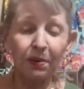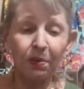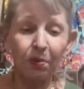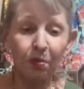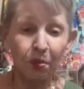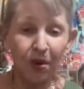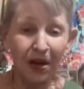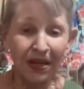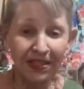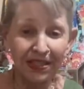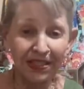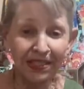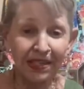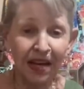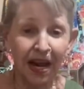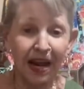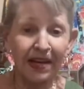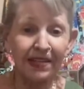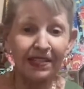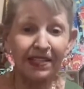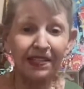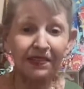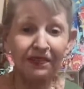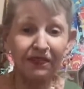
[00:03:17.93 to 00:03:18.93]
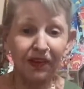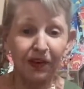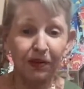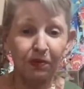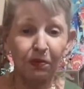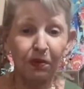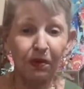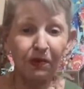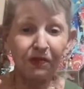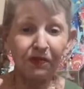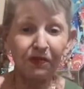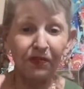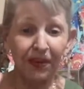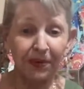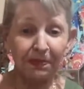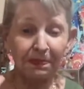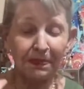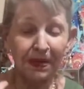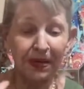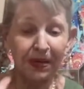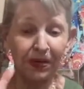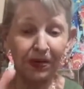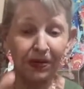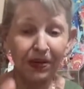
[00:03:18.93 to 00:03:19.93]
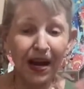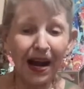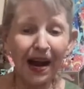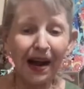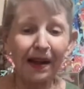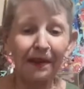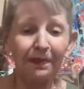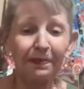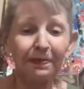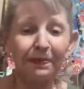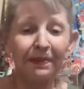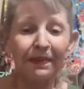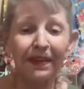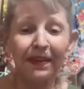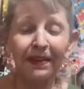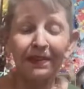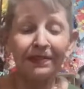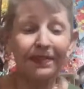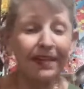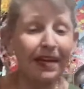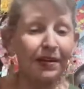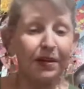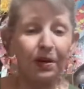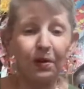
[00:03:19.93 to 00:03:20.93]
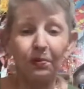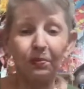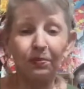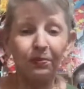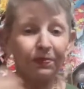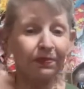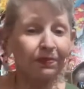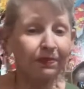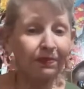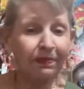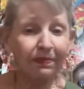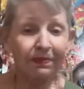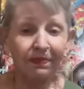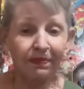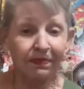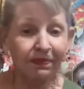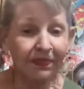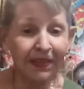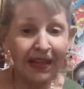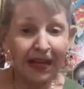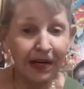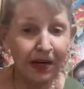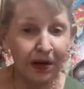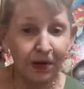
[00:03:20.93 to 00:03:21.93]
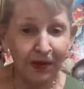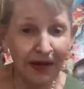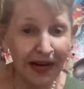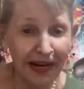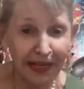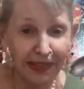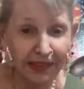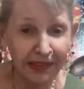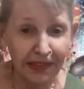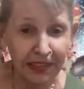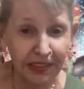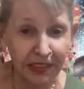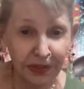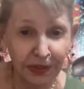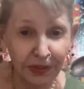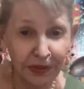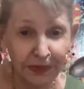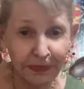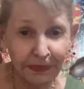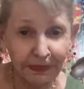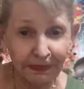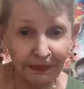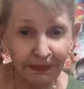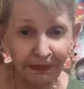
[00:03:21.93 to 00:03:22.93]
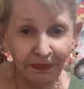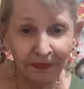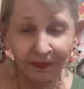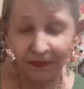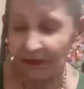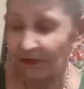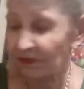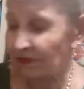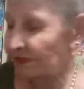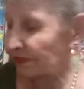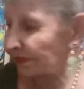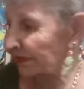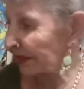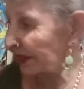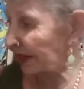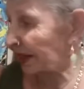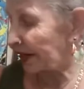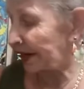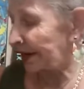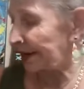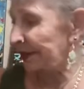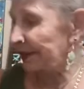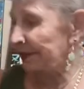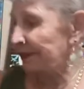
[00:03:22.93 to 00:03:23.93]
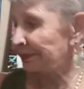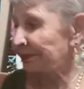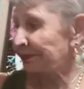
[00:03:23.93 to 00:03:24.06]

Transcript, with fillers: what size if it will fit me or not? They don't. They don't answer okay?